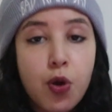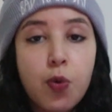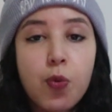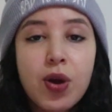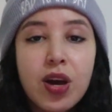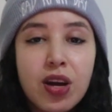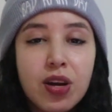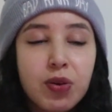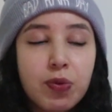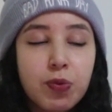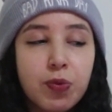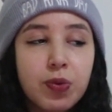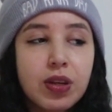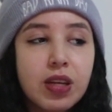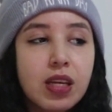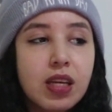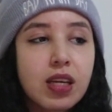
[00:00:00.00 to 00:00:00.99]
We are
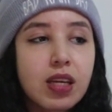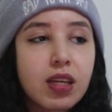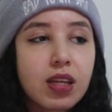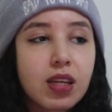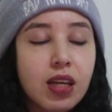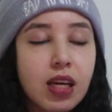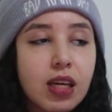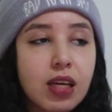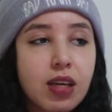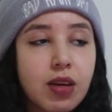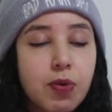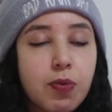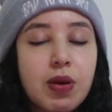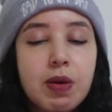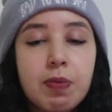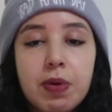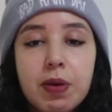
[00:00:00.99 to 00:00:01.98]
really, like,
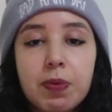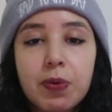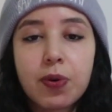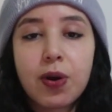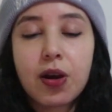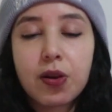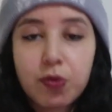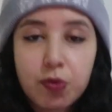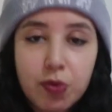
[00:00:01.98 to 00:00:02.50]
we people are